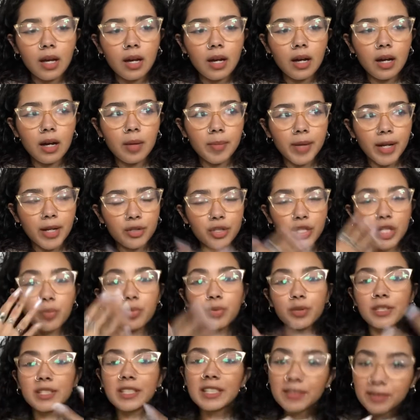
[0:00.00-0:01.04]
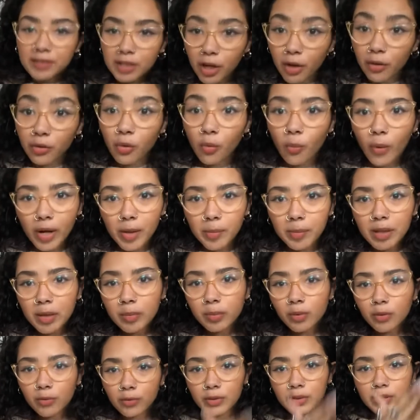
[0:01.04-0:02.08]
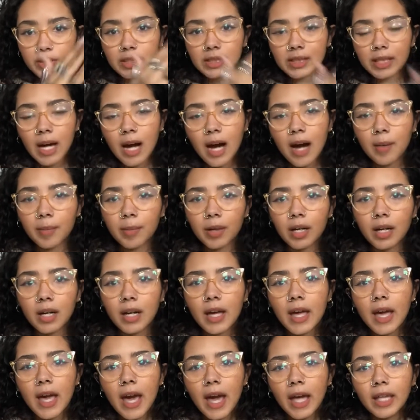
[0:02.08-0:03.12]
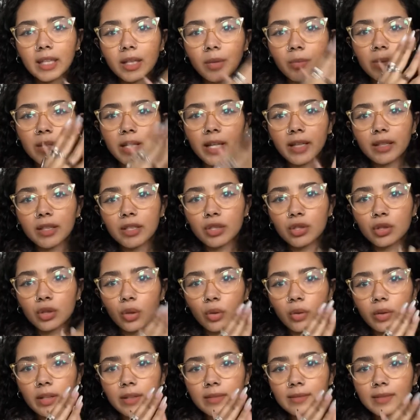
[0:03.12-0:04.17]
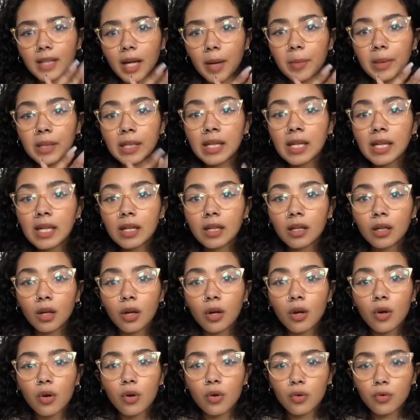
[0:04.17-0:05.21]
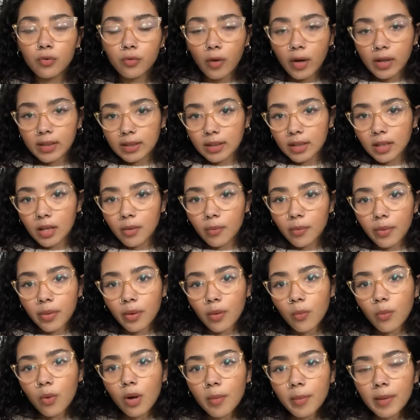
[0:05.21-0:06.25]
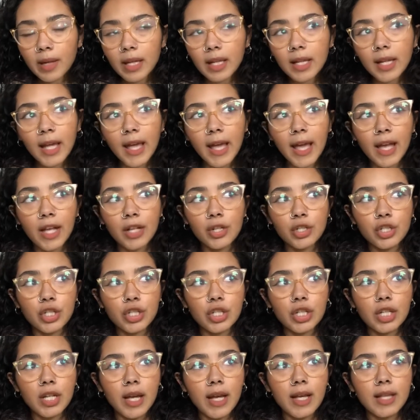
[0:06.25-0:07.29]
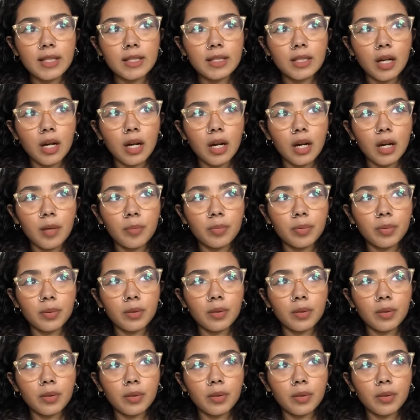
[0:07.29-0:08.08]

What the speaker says: And how she perceives other white people versus Ama. And then we get this story of Dominique, who falls in love with a woman, and she ends up